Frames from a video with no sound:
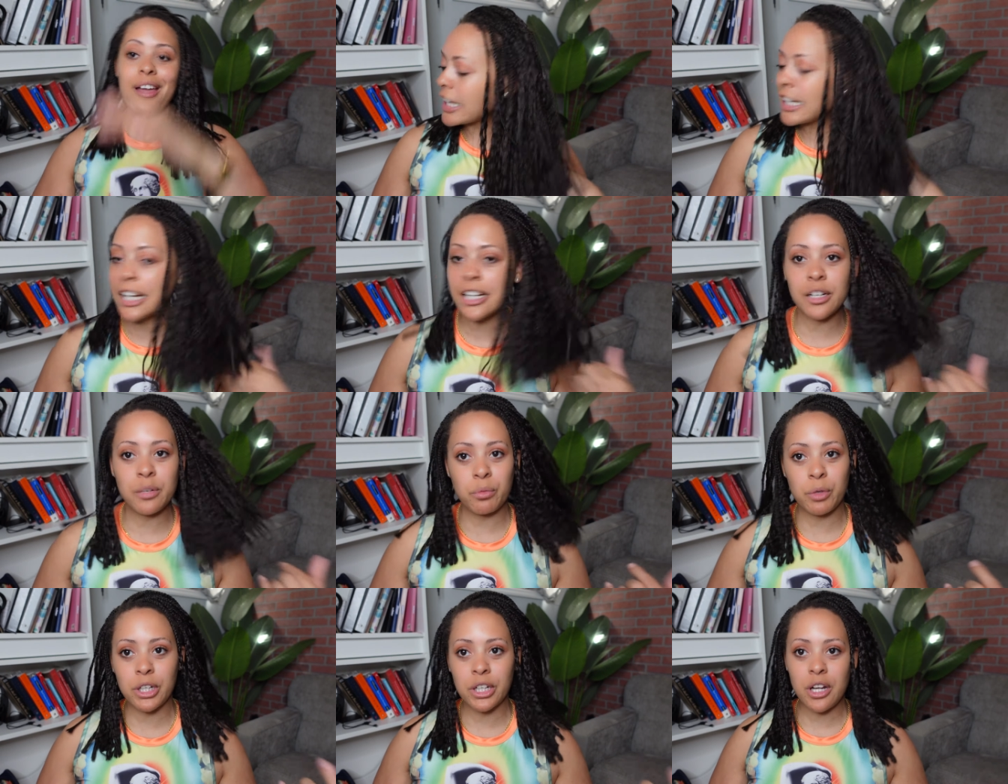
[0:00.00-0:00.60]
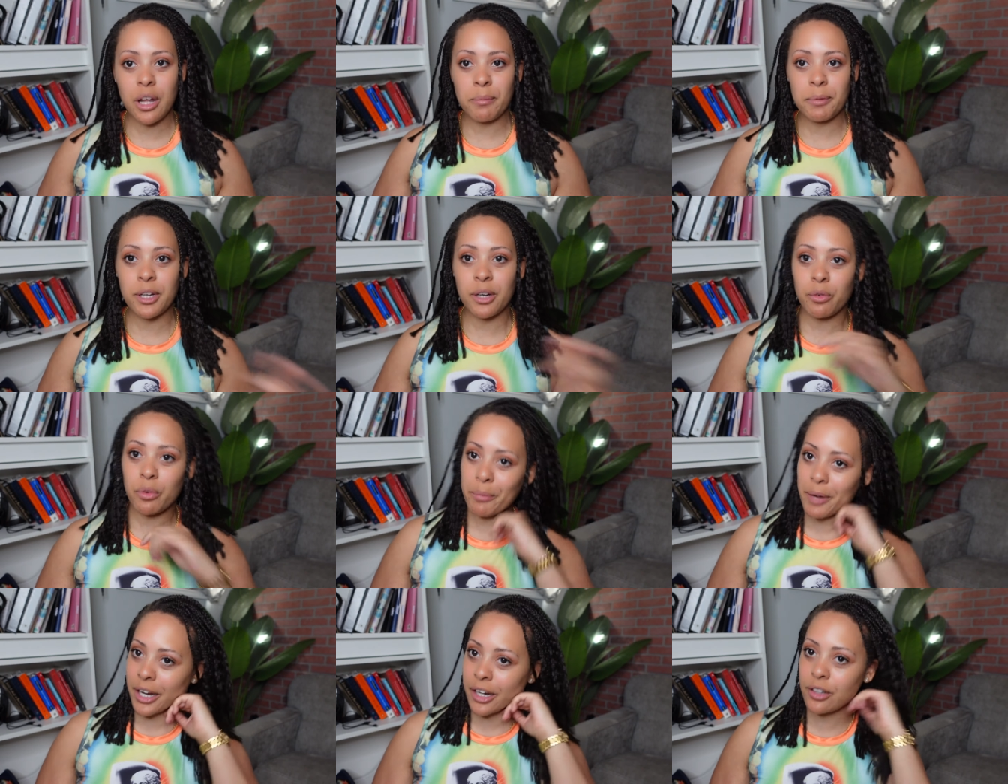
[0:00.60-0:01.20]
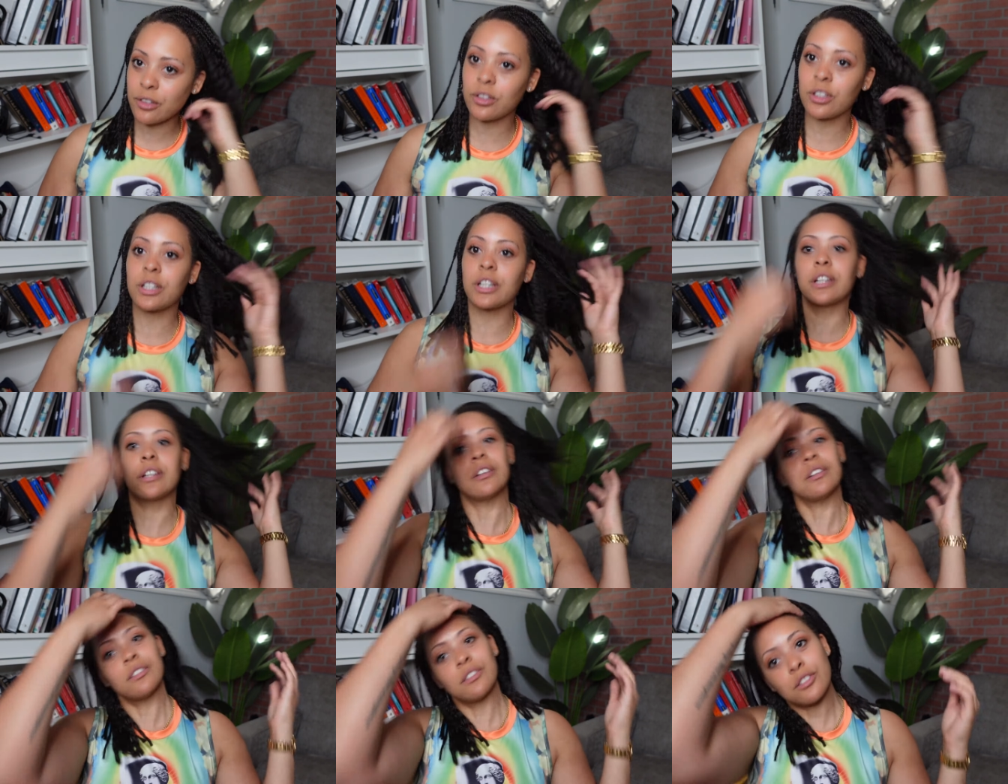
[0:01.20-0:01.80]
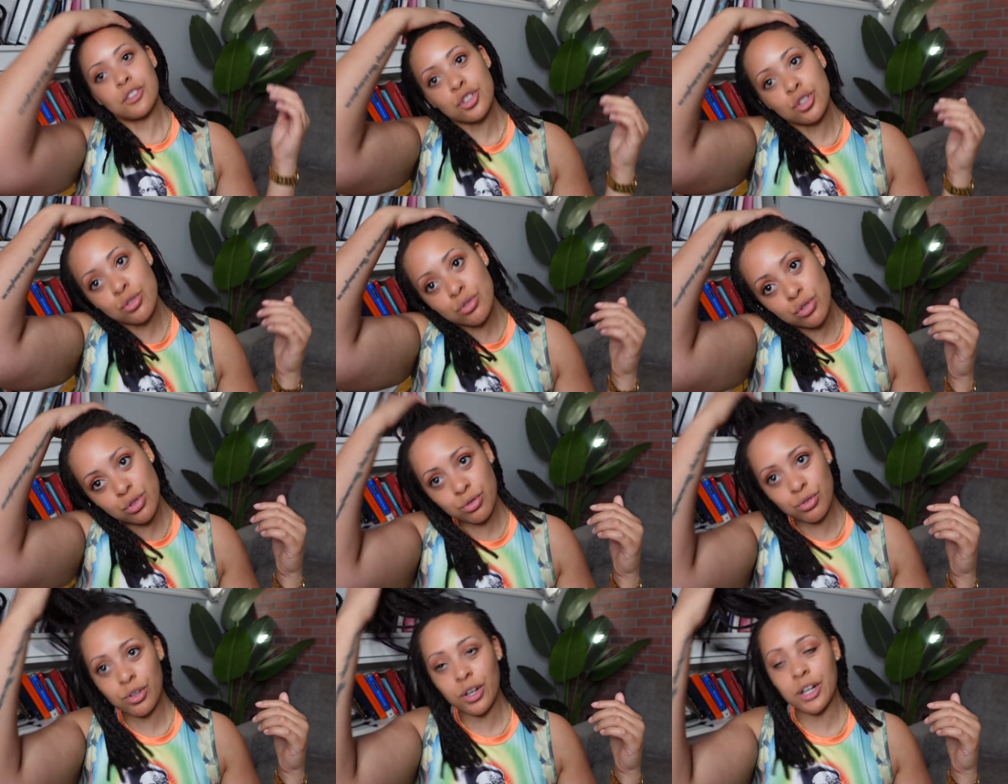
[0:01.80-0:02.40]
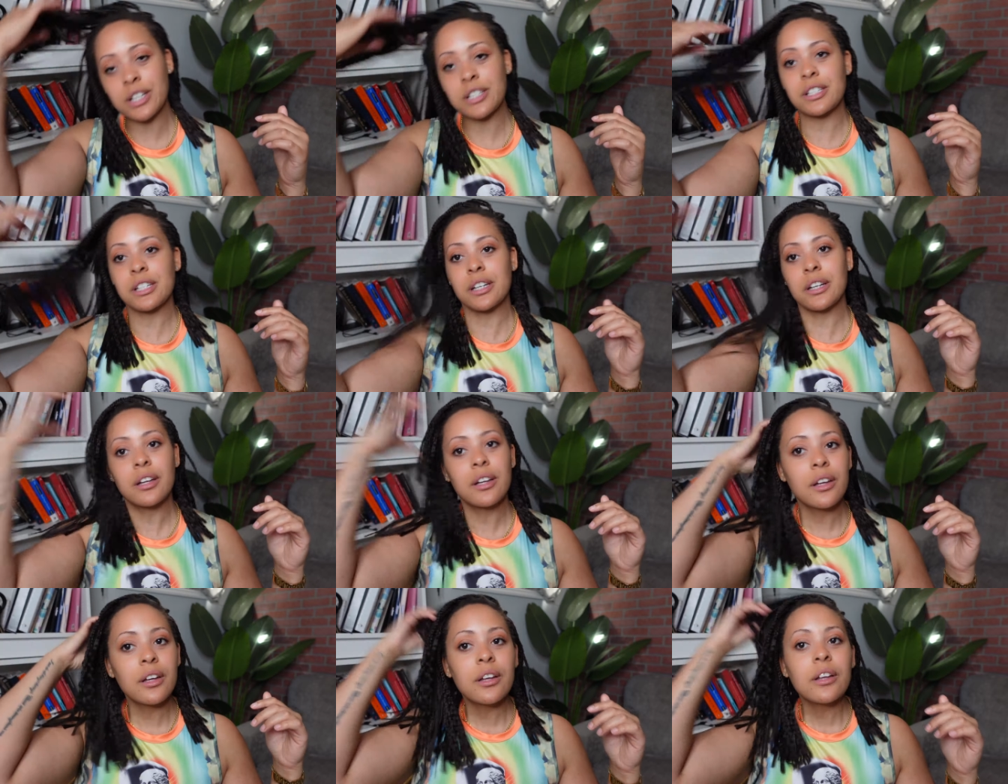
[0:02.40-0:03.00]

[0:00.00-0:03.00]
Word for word: And I didn't want to come here with my hair looking too, too crazy.